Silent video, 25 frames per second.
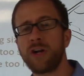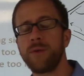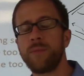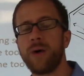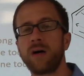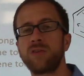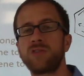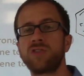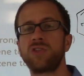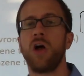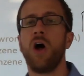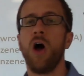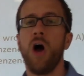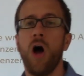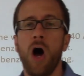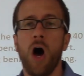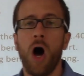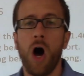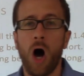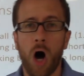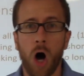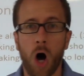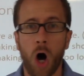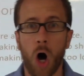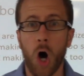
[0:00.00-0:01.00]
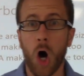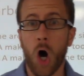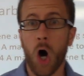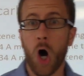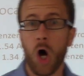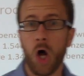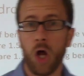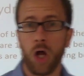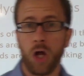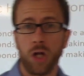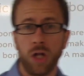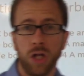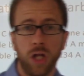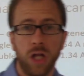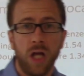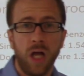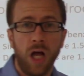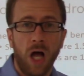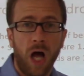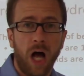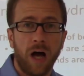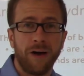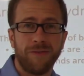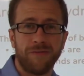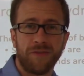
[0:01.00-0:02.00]
amongst all
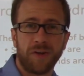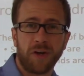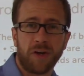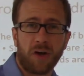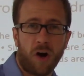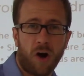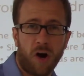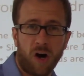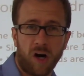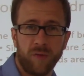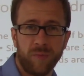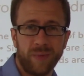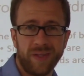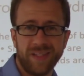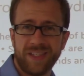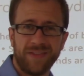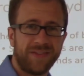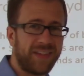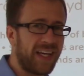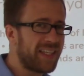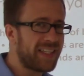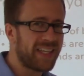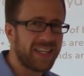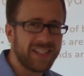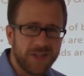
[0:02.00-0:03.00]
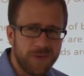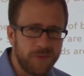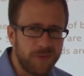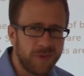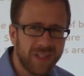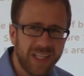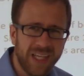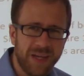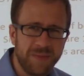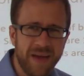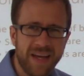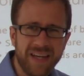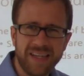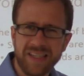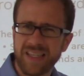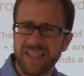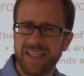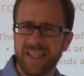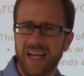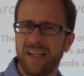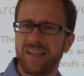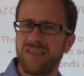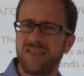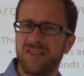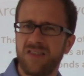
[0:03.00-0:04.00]
of the carbons. If that doesn't really make
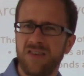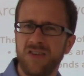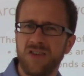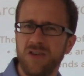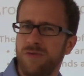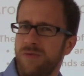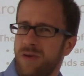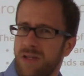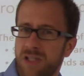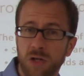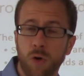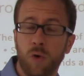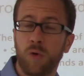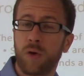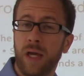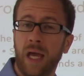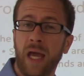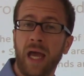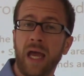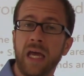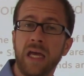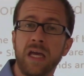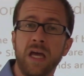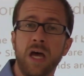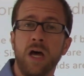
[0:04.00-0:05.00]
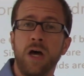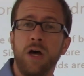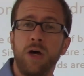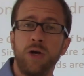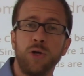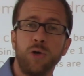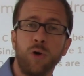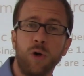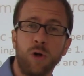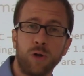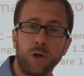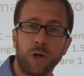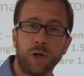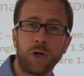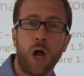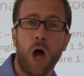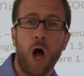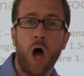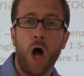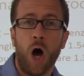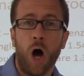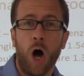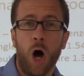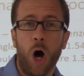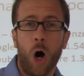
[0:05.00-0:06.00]
sense to you, it's okay. You'll learn
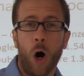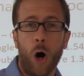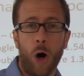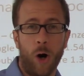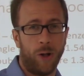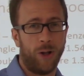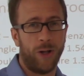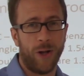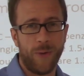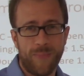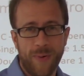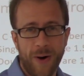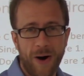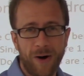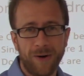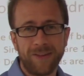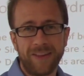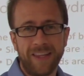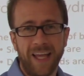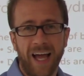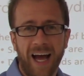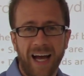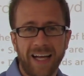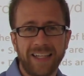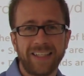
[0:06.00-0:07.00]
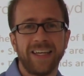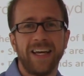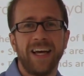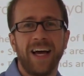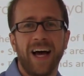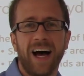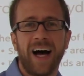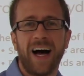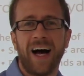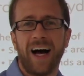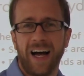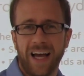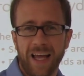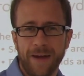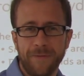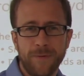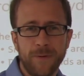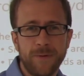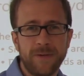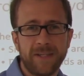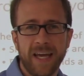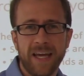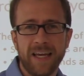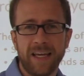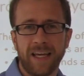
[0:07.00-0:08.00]
all about that if
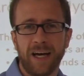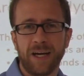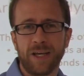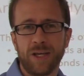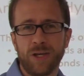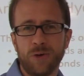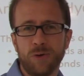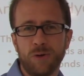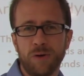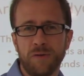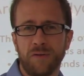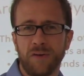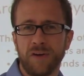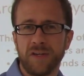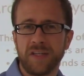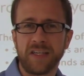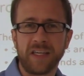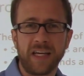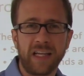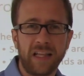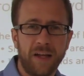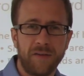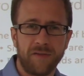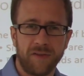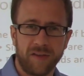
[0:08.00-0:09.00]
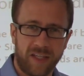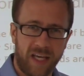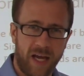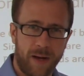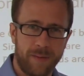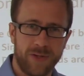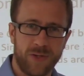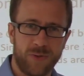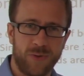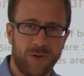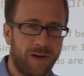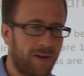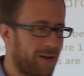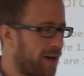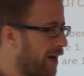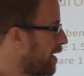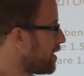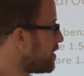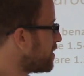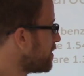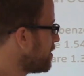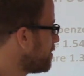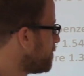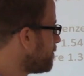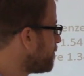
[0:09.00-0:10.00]
you take a university level chemistry
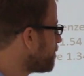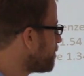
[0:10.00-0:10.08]
class.